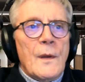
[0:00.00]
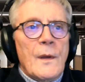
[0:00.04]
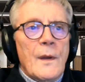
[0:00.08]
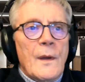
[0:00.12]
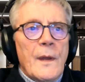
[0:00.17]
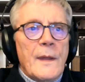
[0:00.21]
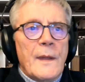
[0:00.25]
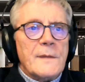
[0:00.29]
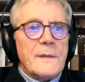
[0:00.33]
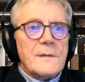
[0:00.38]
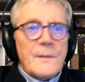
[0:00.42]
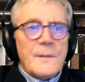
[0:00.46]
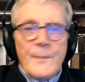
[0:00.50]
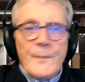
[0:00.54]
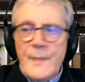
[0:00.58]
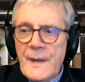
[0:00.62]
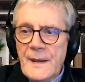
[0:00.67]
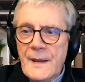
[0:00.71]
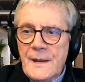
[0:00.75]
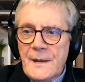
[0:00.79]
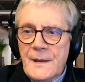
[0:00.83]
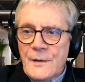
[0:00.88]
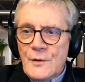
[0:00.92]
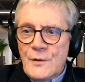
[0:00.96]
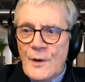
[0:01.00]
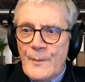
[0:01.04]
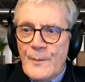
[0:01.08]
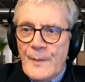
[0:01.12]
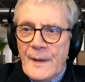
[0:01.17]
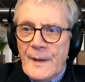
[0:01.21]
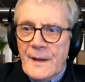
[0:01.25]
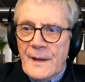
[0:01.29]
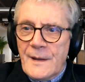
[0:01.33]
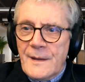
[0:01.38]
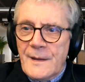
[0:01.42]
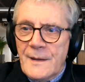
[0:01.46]
It's a big
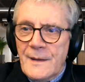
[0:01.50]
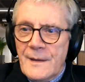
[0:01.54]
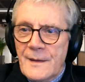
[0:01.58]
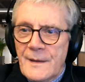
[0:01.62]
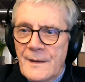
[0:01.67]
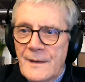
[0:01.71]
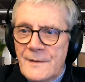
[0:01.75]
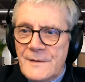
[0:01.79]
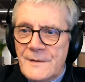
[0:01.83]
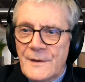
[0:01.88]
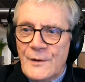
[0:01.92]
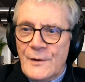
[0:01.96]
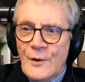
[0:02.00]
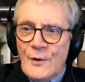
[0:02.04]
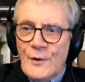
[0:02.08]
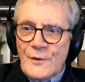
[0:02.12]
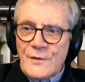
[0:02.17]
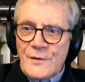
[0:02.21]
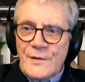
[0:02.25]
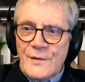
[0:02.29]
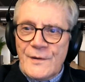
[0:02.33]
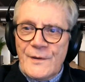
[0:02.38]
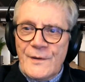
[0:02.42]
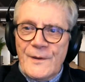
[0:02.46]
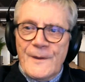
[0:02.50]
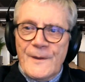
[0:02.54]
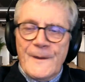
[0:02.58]
topic, is it not?